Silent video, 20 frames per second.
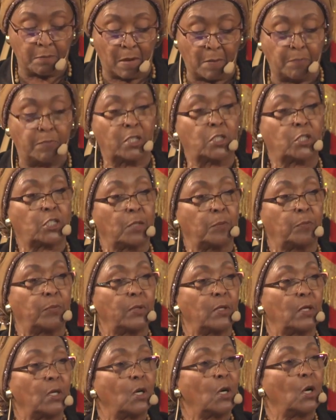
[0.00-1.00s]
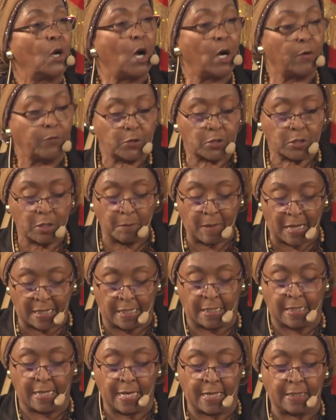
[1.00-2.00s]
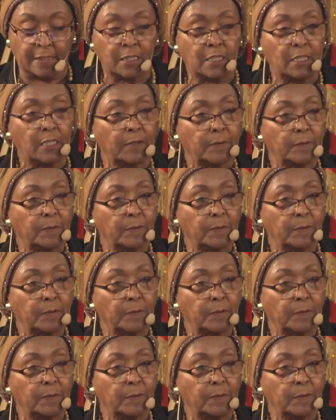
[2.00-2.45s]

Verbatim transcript: membership of Somaliland